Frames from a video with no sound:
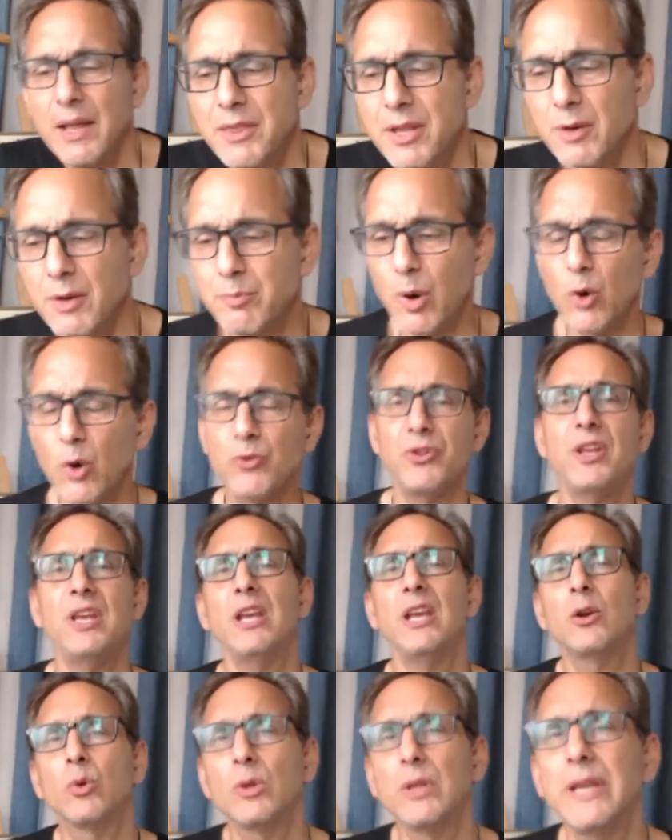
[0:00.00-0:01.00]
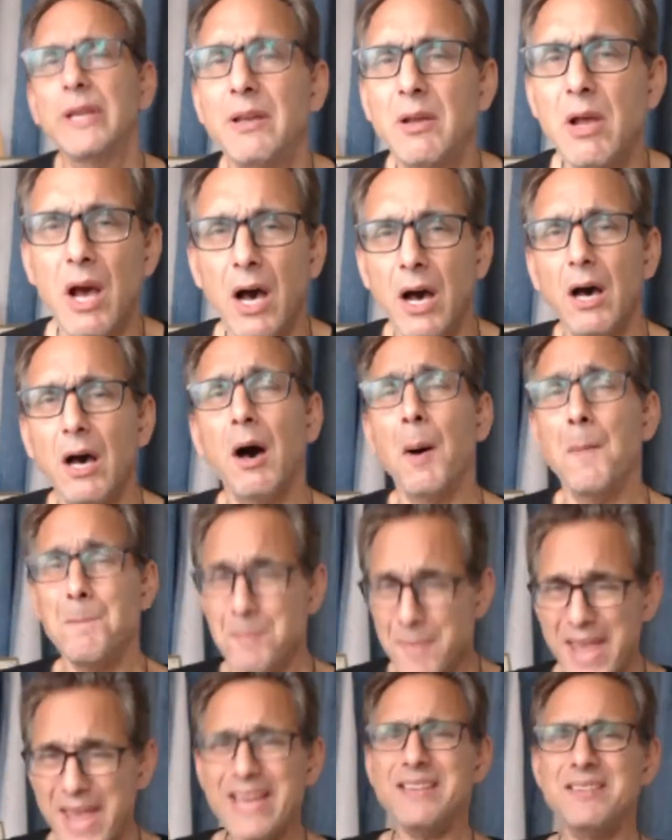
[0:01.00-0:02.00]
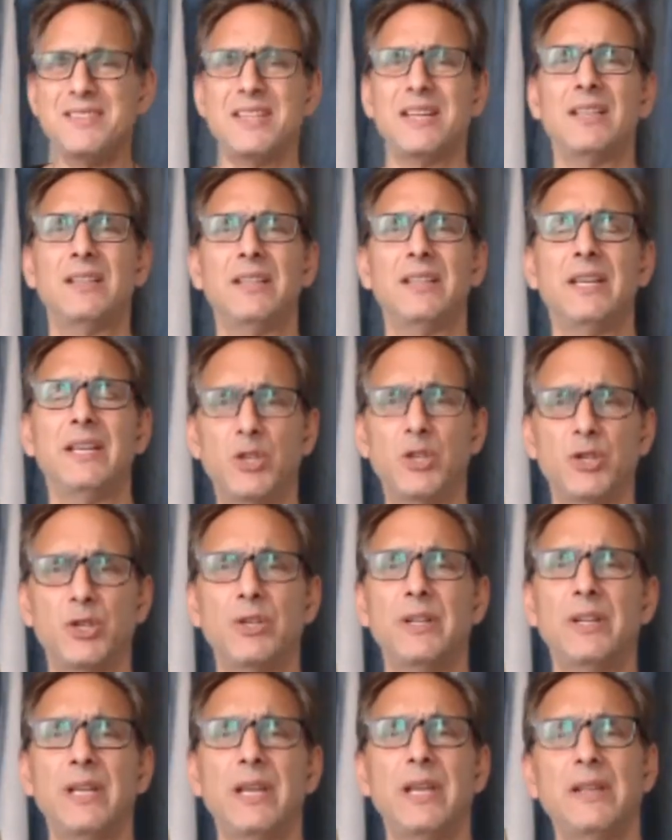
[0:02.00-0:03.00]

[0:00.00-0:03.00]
They're both equally amazingly good